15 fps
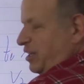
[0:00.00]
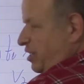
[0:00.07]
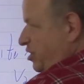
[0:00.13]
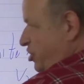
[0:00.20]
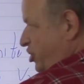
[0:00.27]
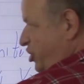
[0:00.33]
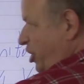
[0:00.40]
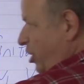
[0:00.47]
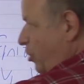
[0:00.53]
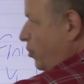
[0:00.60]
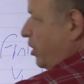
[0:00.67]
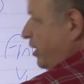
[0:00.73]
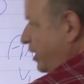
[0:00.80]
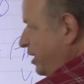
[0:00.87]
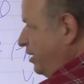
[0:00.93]

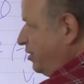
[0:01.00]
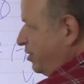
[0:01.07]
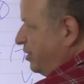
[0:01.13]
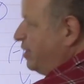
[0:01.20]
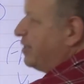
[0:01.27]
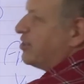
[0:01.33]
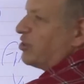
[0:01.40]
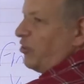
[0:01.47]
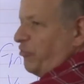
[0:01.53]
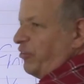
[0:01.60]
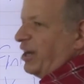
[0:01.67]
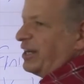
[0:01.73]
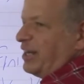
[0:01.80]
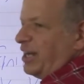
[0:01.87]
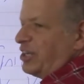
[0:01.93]
So it is of
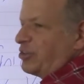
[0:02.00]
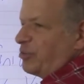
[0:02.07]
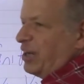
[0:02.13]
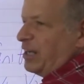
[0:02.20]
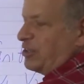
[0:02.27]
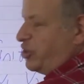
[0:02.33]
finite rank.